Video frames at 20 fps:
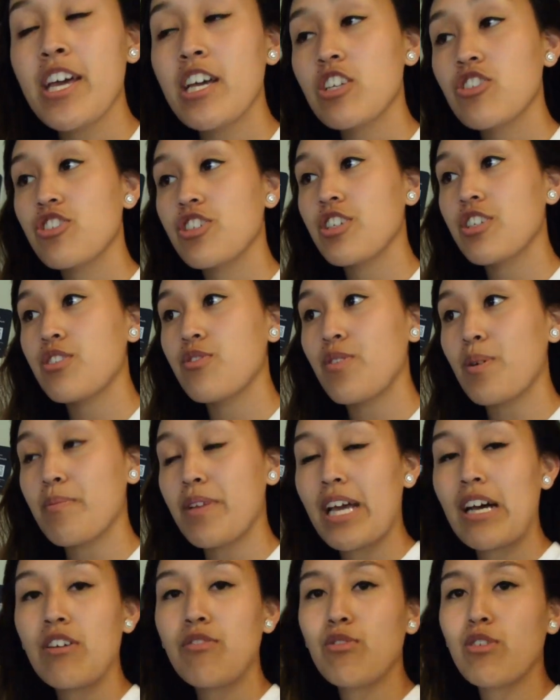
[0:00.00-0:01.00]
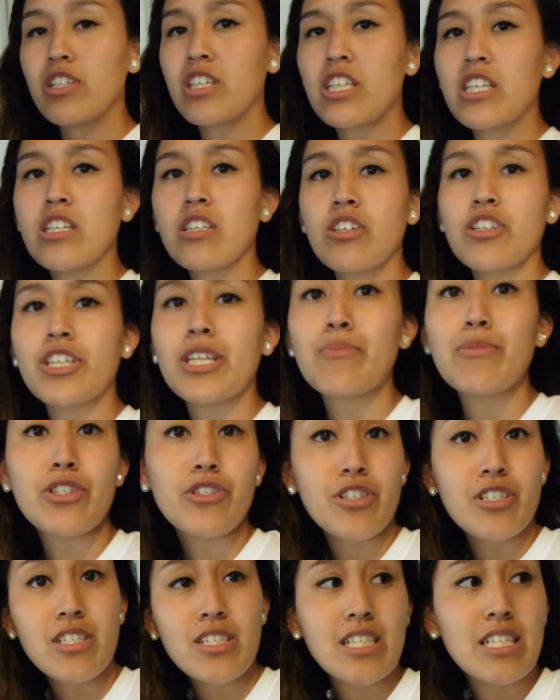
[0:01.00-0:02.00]
She is from California. Her name is
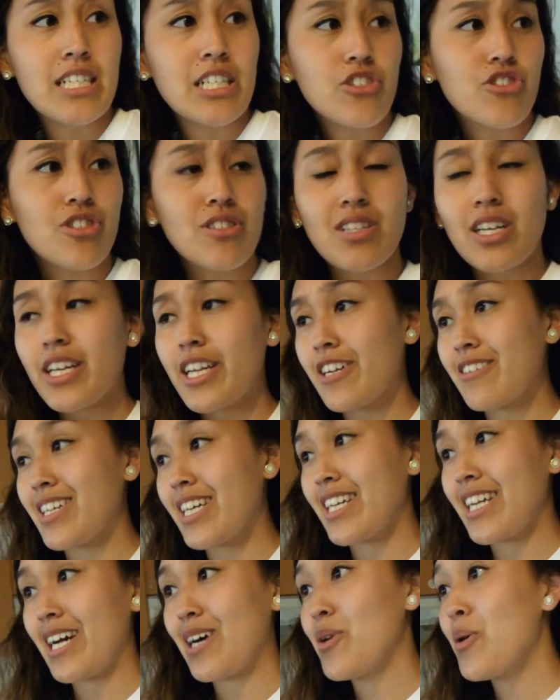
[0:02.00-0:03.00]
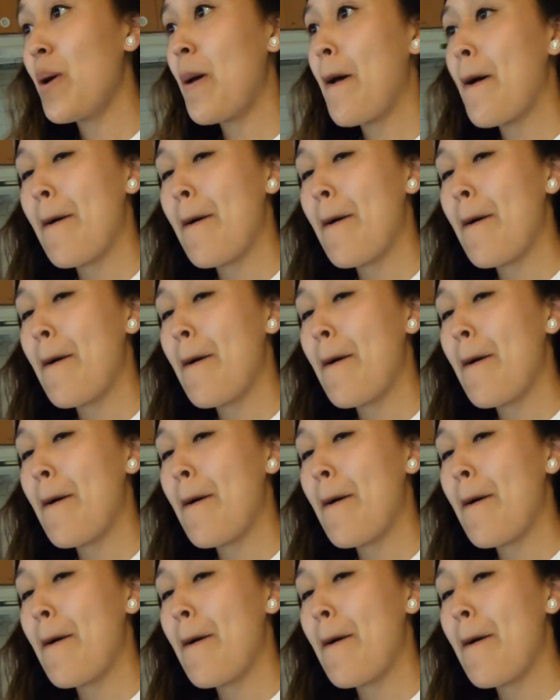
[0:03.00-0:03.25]
Christina. She's not here right now.